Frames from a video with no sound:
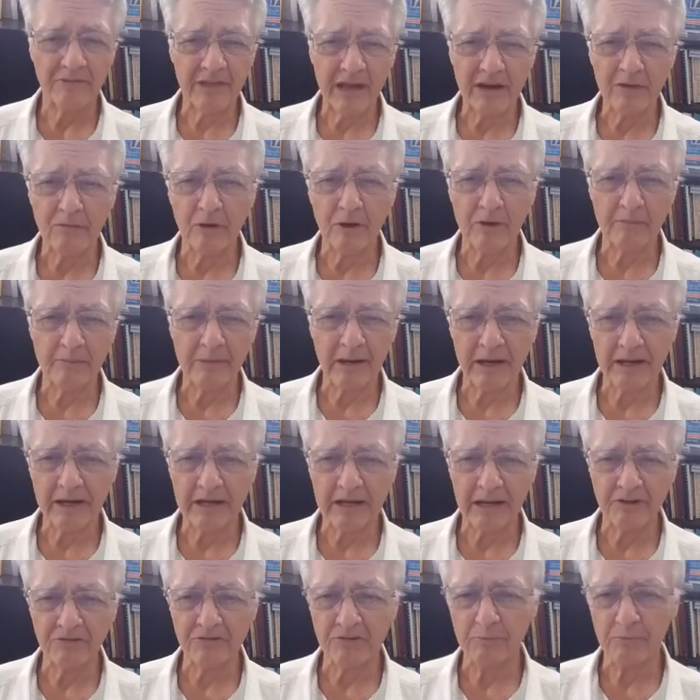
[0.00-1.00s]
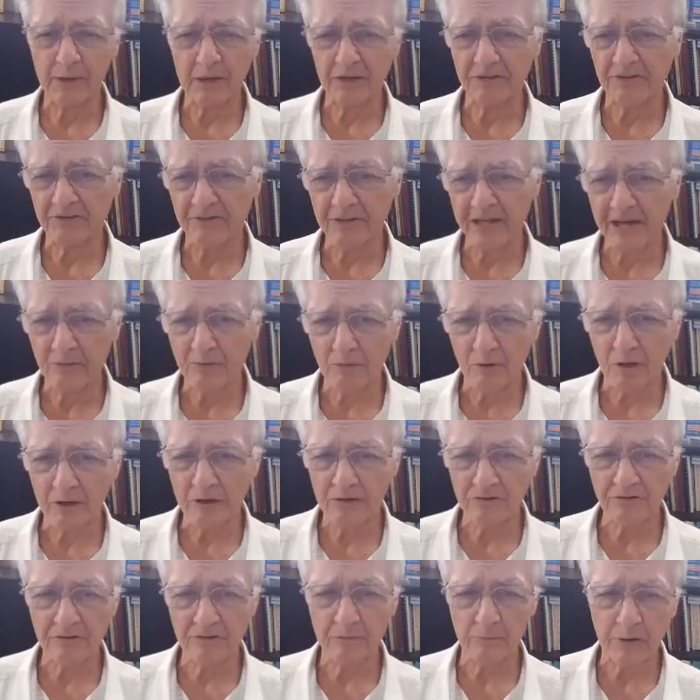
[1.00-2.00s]
thyroid medication because
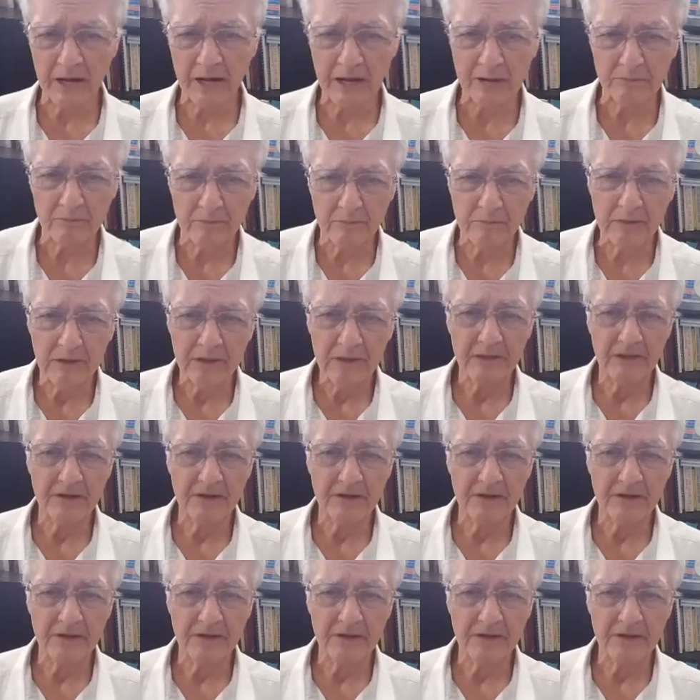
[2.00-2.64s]
thyroid is the problem